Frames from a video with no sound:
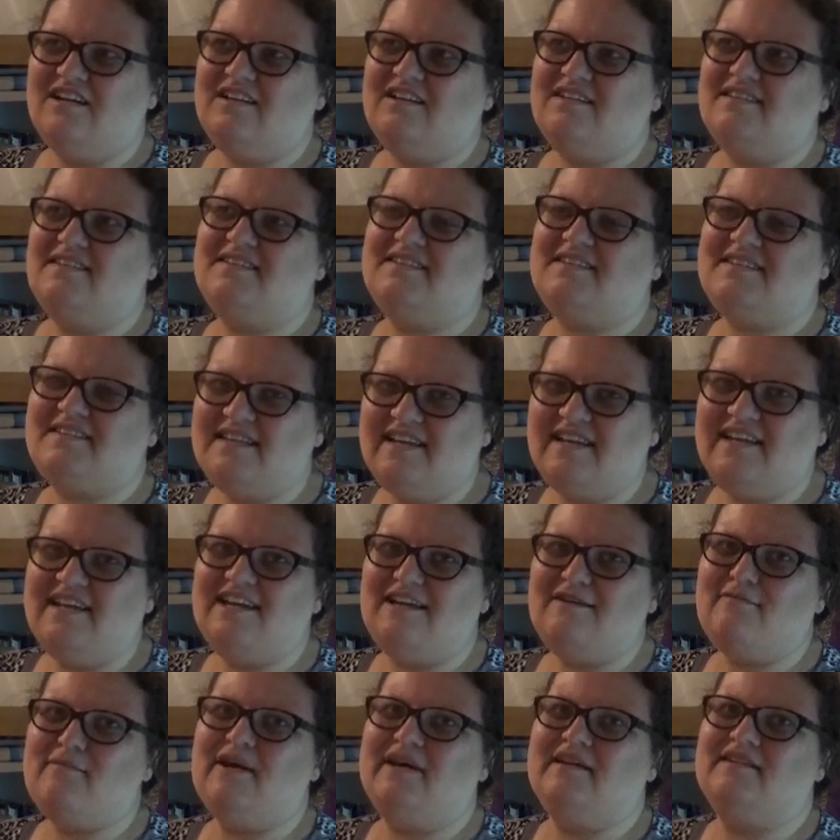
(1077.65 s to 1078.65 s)
the
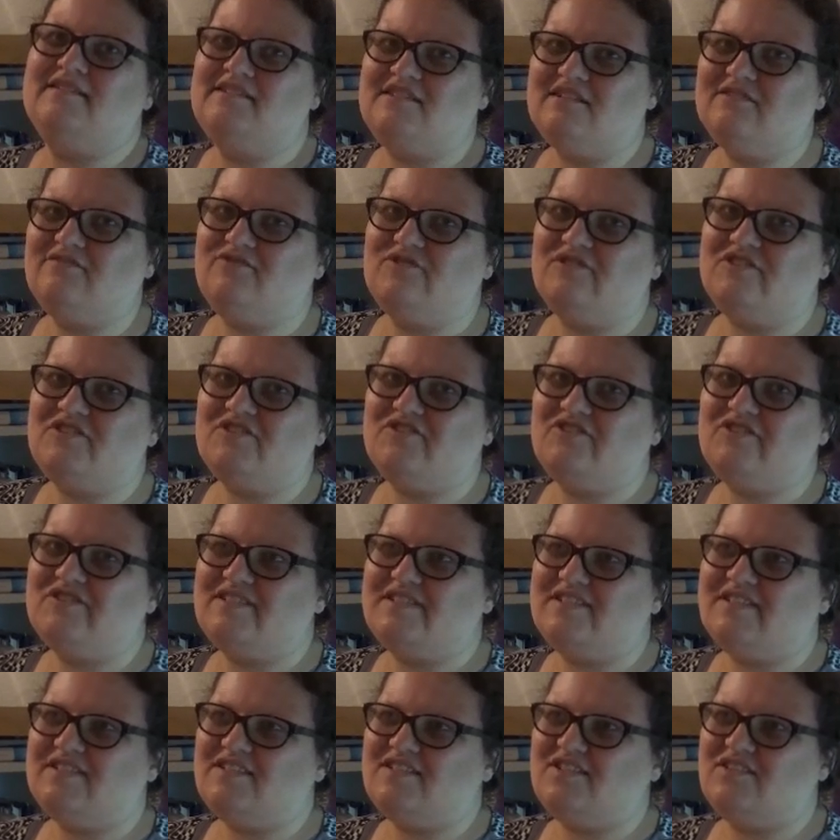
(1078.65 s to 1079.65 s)
same and different to her
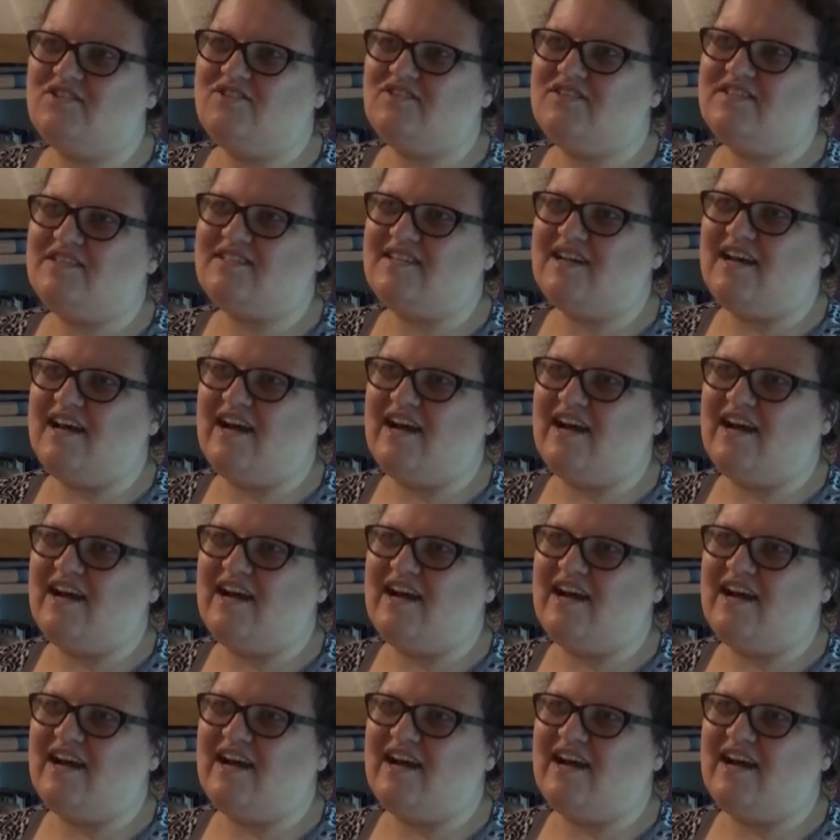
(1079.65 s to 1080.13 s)
sisters.